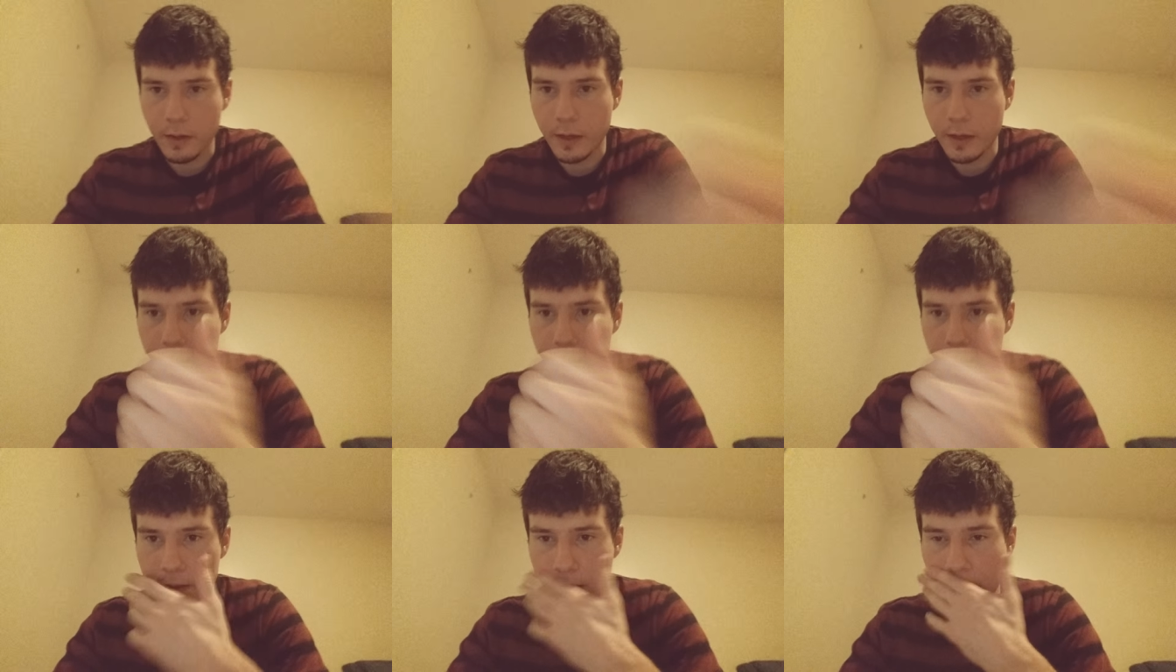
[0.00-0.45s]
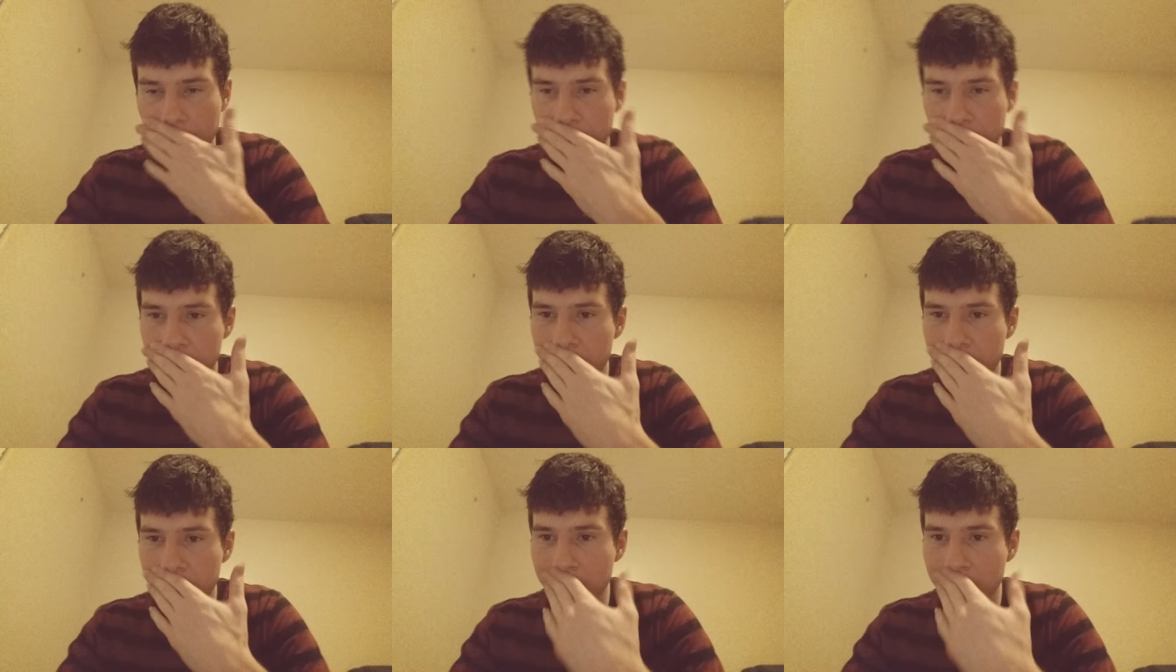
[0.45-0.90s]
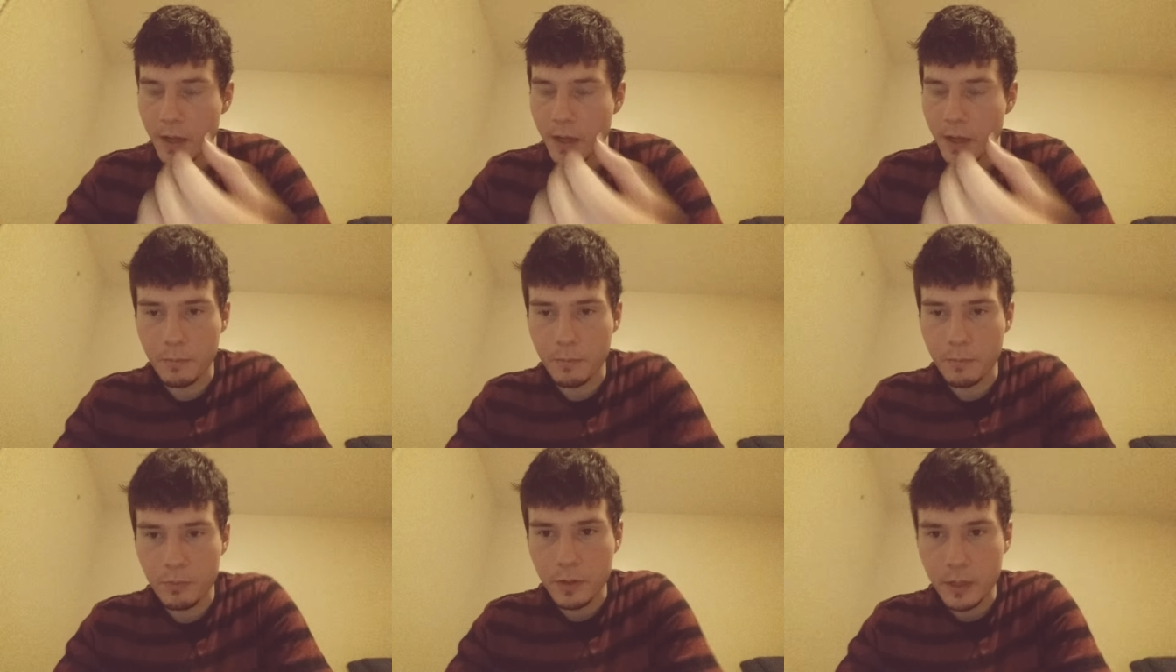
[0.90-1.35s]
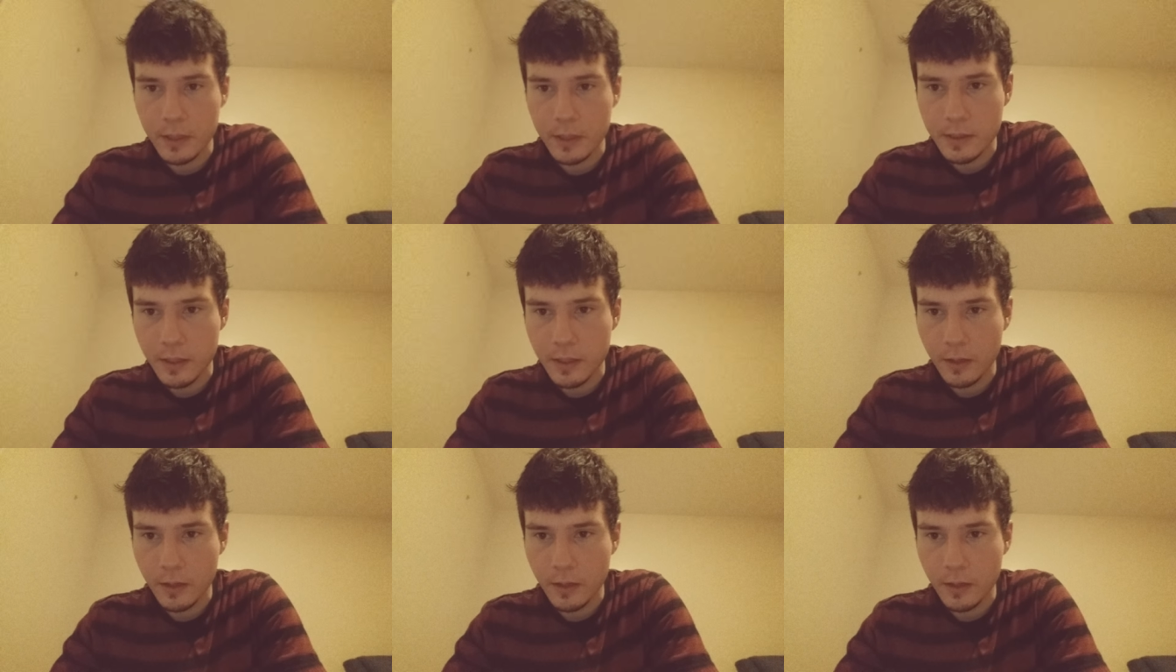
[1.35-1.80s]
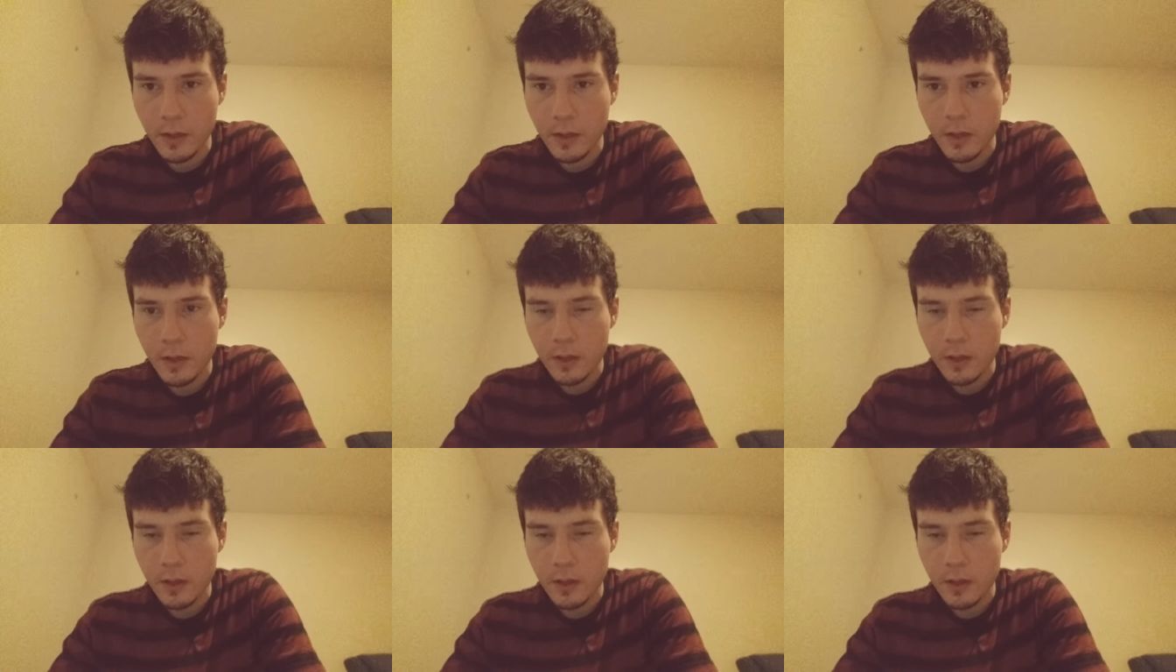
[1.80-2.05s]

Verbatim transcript: Like I said, I'm I'm pretty sick,